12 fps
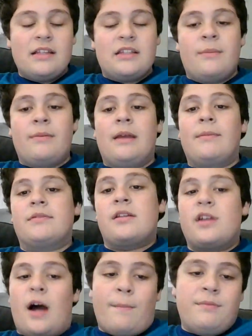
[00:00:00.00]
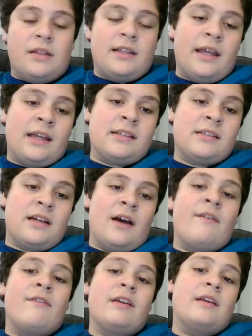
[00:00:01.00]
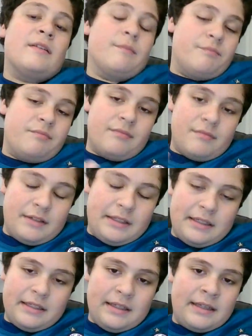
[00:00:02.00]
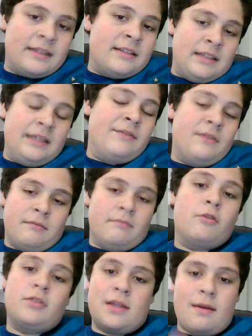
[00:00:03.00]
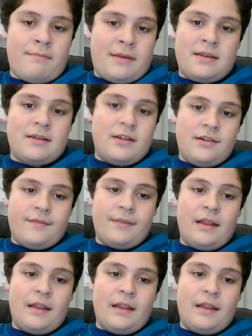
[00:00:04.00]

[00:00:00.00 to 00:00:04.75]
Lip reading: to be able to top the likes of even Mozambique.